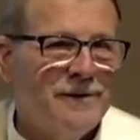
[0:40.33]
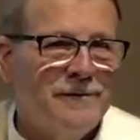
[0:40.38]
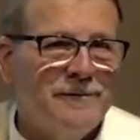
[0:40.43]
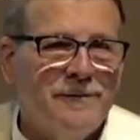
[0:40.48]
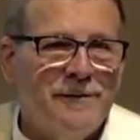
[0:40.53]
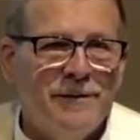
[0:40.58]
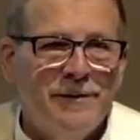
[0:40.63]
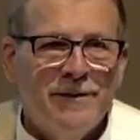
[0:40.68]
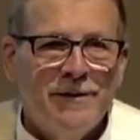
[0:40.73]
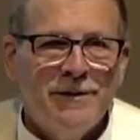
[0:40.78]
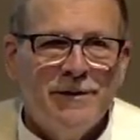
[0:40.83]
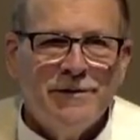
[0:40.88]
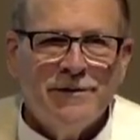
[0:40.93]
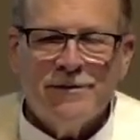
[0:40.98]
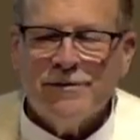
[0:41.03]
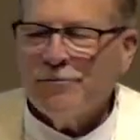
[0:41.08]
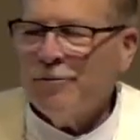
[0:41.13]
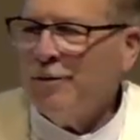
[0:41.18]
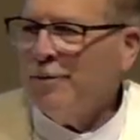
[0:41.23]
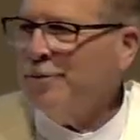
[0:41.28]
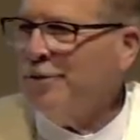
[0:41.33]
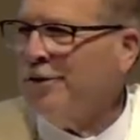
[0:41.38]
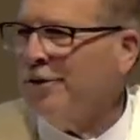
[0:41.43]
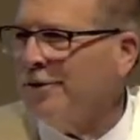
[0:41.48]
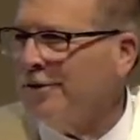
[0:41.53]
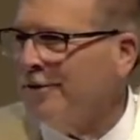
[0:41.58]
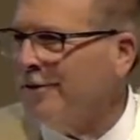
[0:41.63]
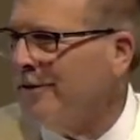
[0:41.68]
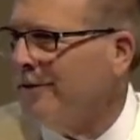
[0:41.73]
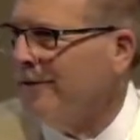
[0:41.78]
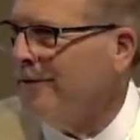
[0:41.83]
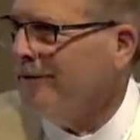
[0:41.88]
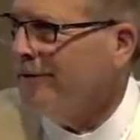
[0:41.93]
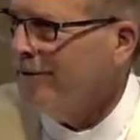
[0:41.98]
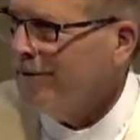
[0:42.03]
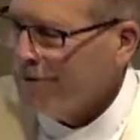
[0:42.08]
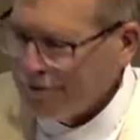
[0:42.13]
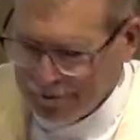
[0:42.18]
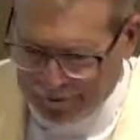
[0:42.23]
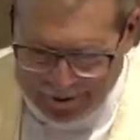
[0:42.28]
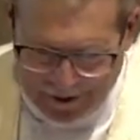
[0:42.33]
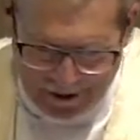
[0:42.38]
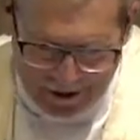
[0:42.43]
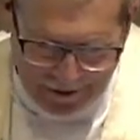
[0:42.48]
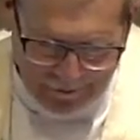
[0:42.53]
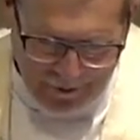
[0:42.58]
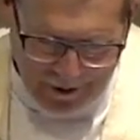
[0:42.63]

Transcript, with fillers: of Scripture to read.